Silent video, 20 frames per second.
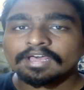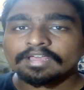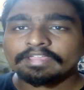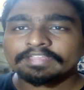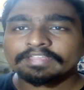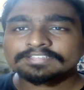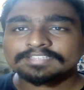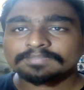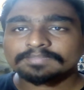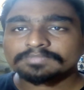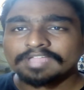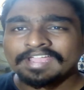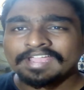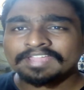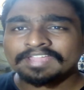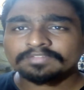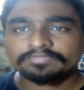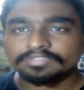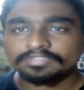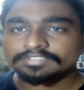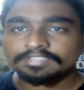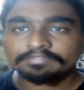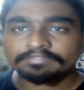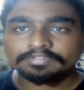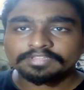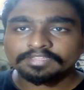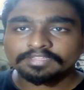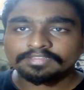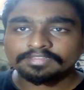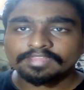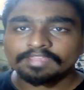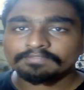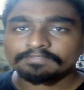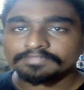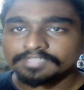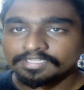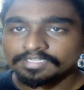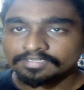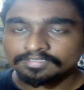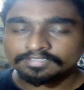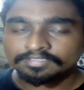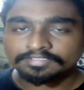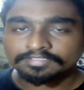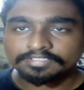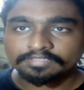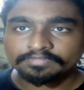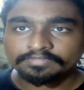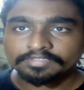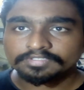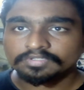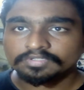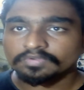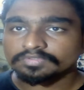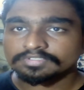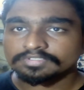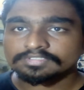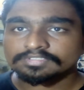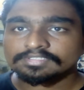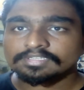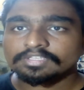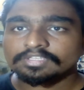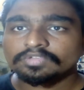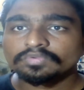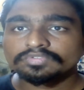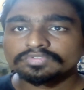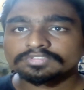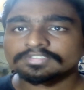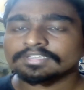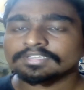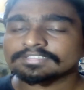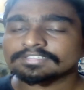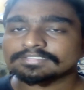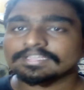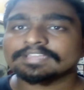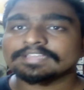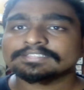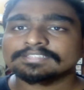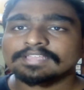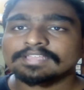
Except Iron Fist, everything they have done in TV shows is a huge success,